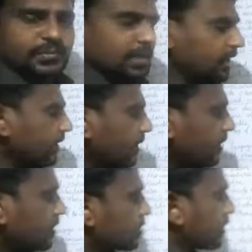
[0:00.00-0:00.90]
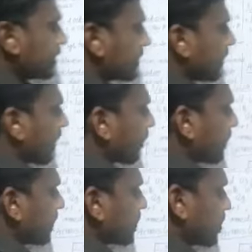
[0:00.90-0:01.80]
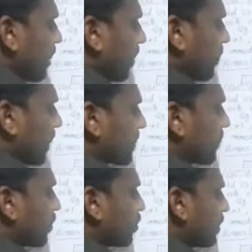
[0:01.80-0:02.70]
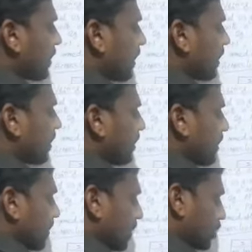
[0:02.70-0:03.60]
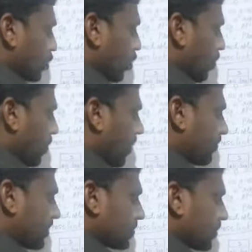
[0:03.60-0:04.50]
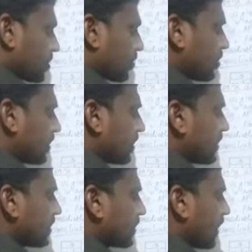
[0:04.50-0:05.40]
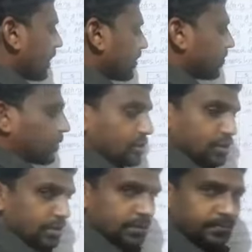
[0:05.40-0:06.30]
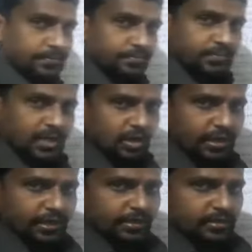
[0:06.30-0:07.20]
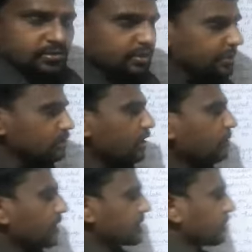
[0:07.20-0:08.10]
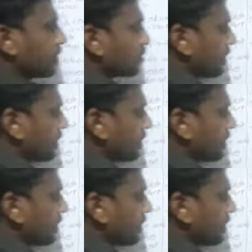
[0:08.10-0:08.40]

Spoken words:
Clear? So in C language, it is not possible to declare the scope of this procedure is in another procedure. Okay, so it is not possible to